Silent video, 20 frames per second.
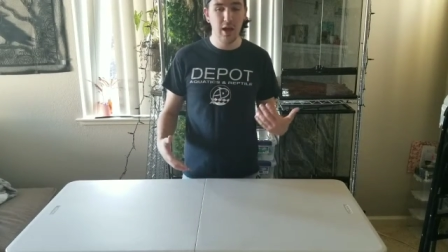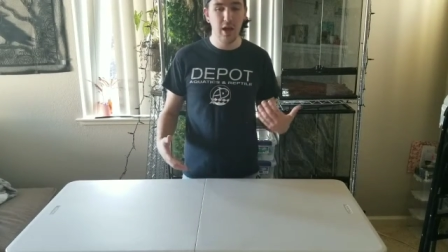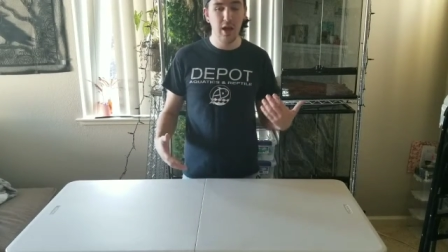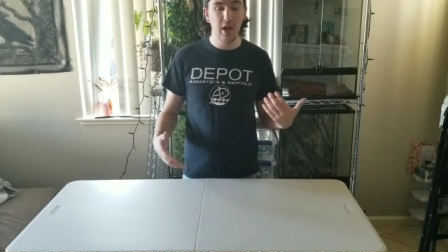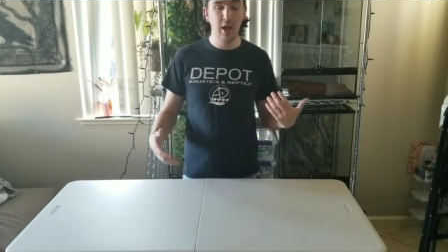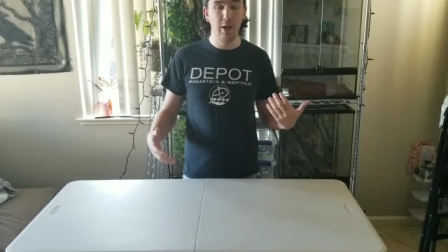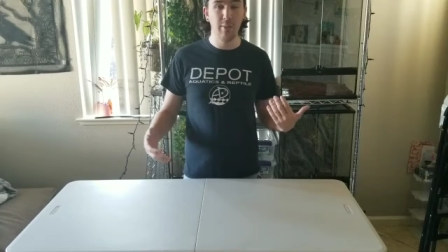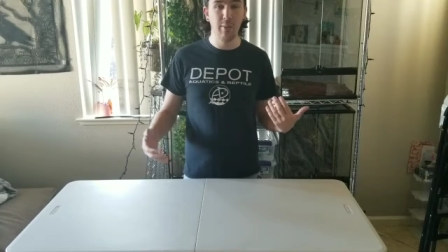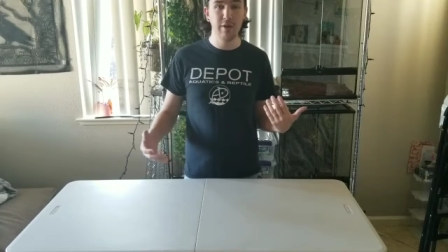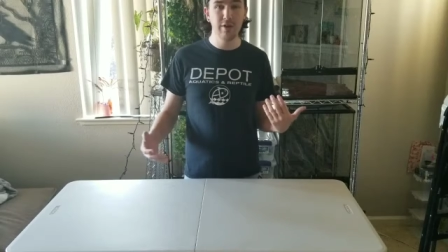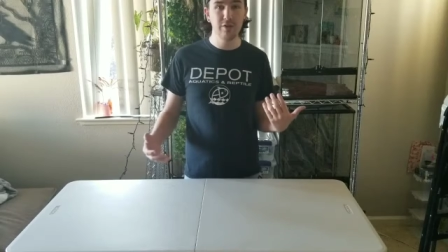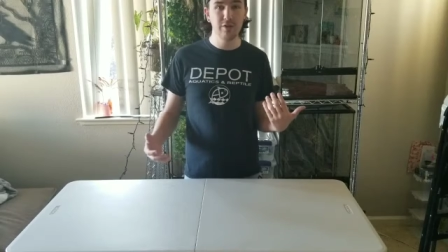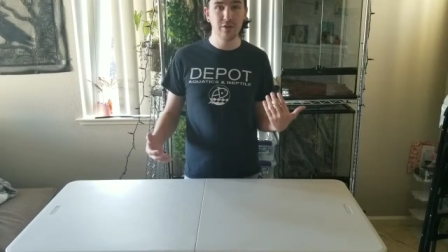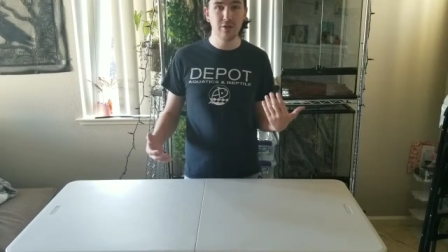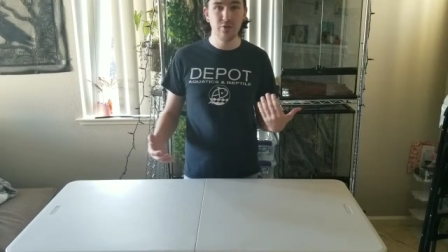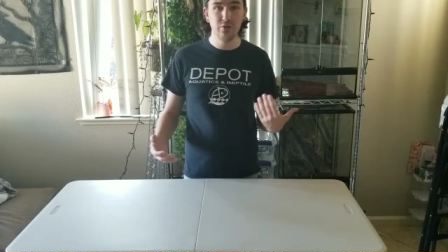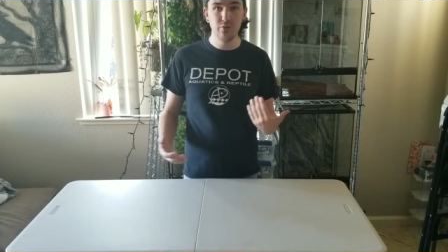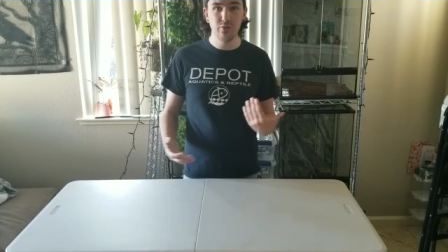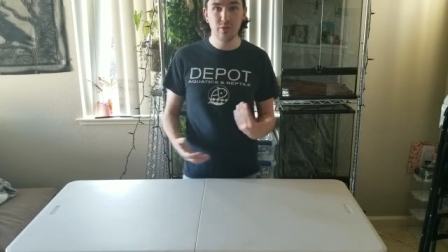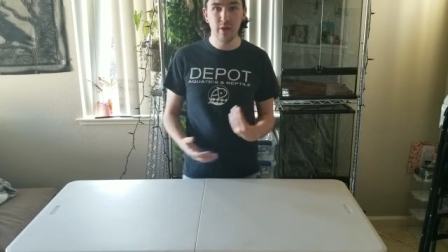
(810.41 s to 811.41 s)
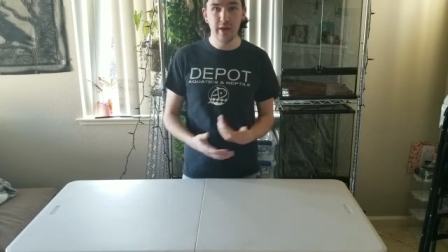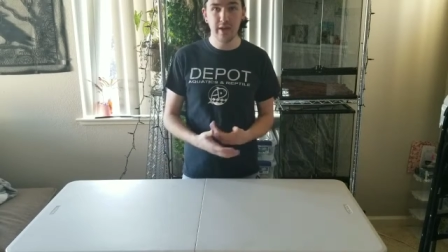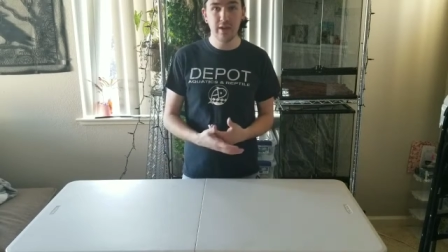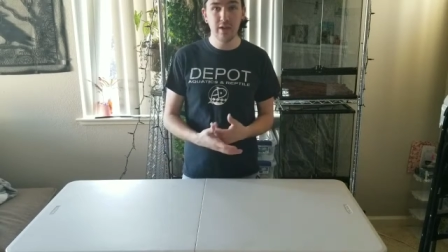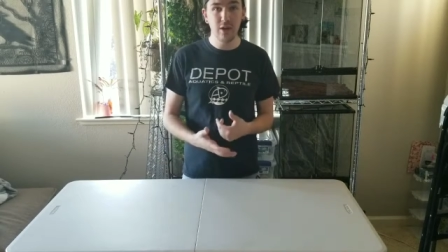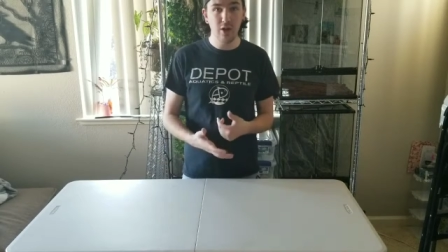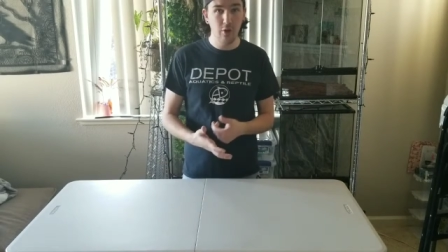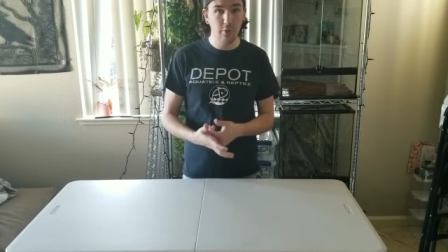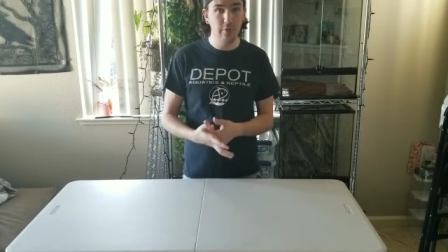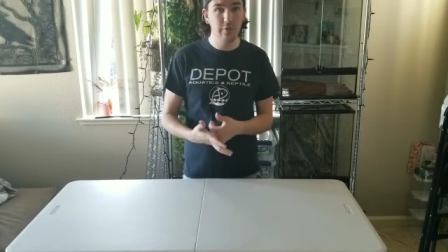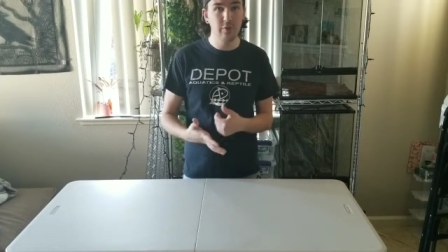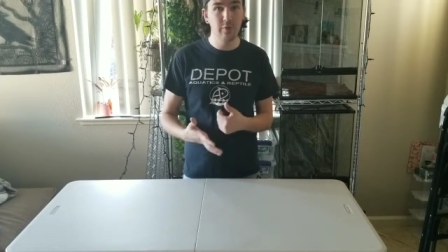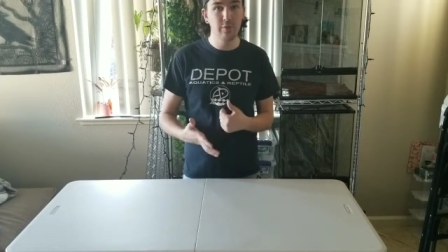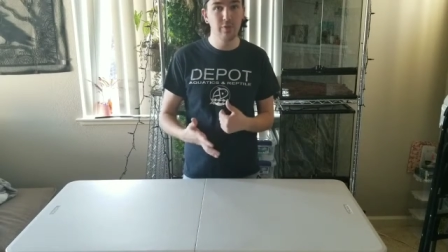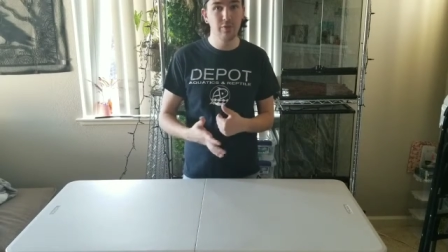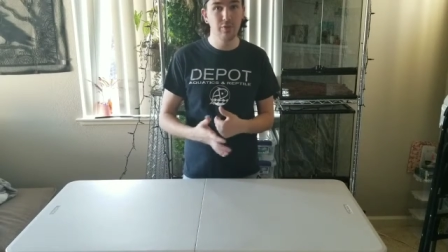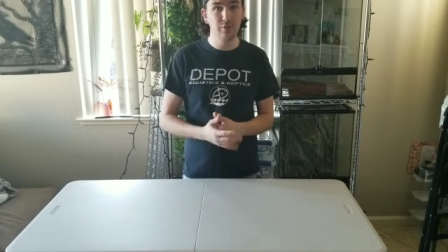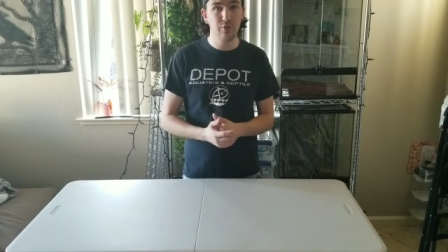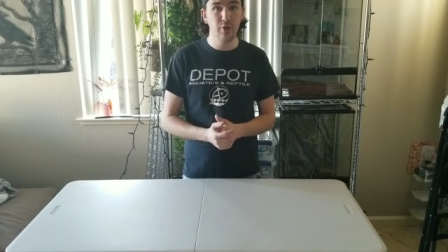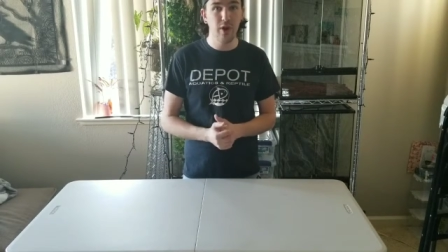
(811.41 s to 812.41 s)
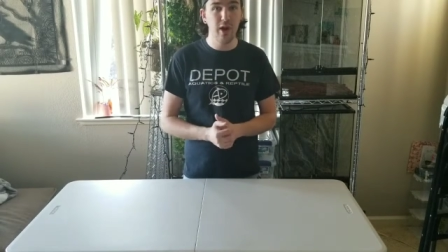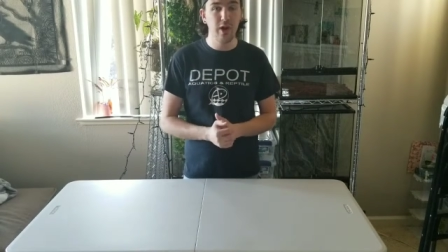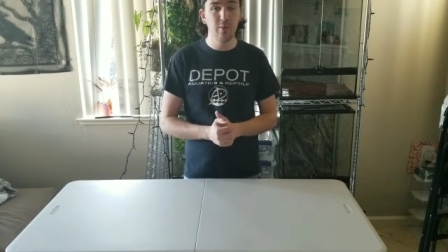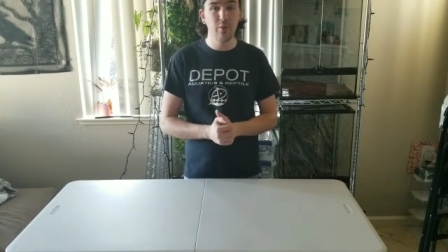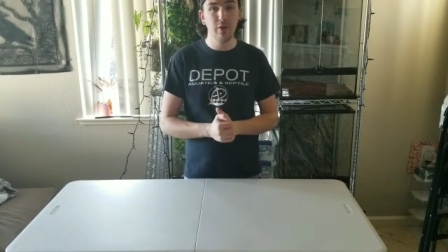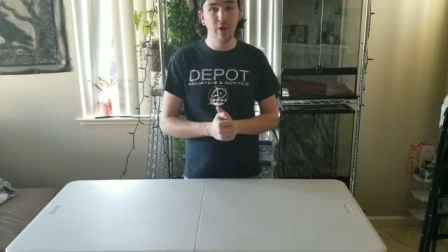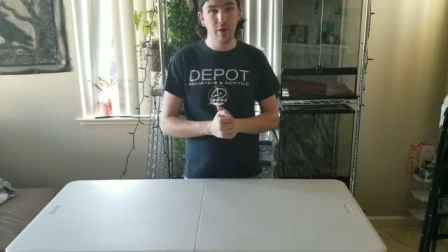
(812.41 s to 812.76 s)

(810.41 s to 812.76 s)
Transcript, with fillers: uh, make sure you like, comment, subscribe.